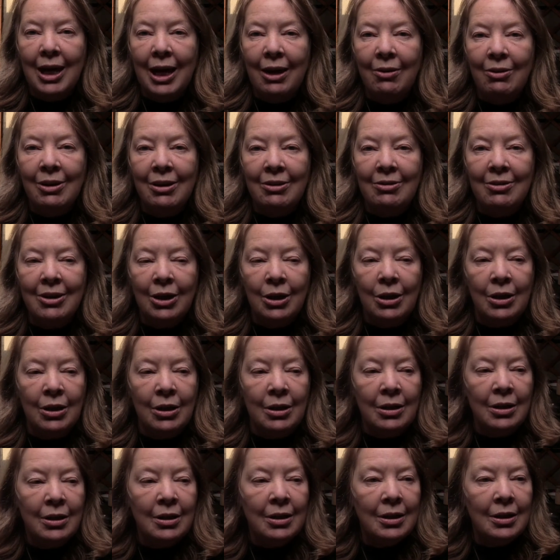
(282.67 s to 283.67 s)
There is
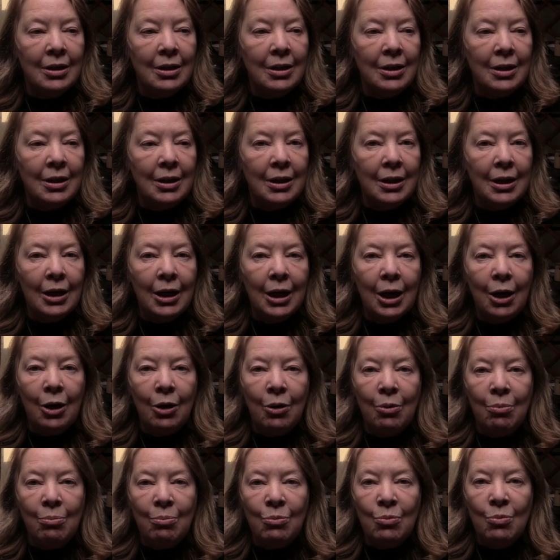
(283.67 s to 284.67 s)
a
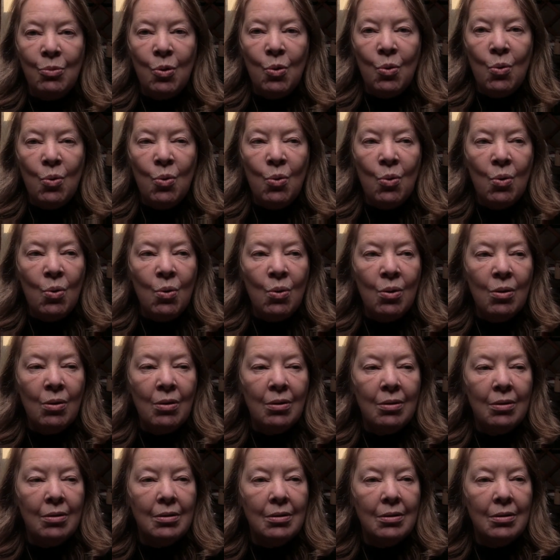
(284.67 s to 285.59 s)
more